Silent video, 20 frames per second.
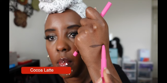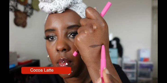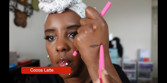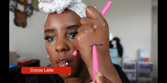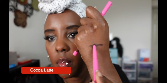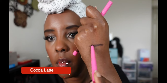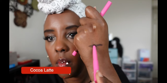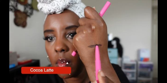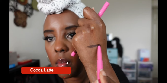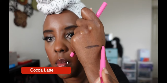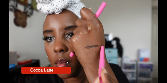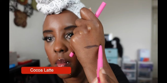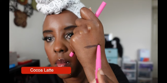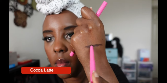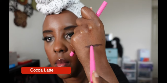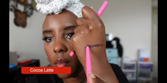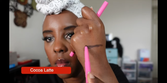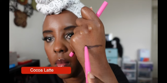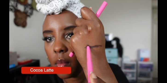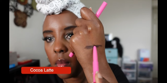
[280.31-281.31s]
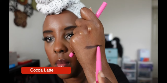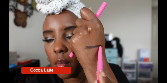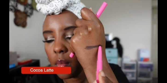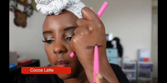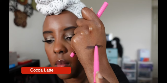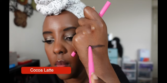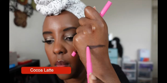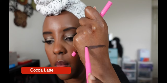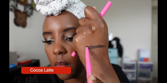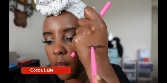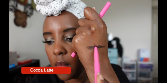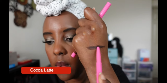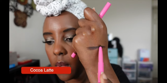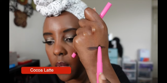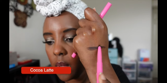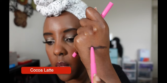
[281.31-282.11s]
Nothing is said.